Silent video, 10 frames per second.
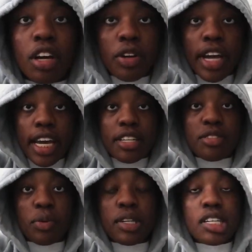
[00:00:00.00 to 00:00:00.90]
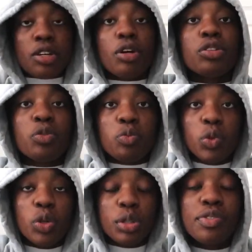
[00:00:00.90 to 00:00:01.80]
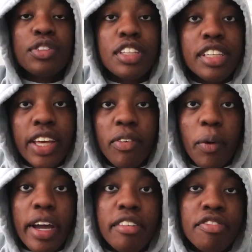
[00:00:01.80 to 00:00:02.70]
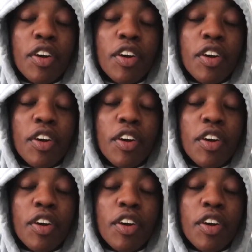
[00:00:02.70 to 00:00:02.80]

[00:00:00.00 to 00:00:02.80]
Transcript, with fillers: Okay, so here are the rules for the giveaway.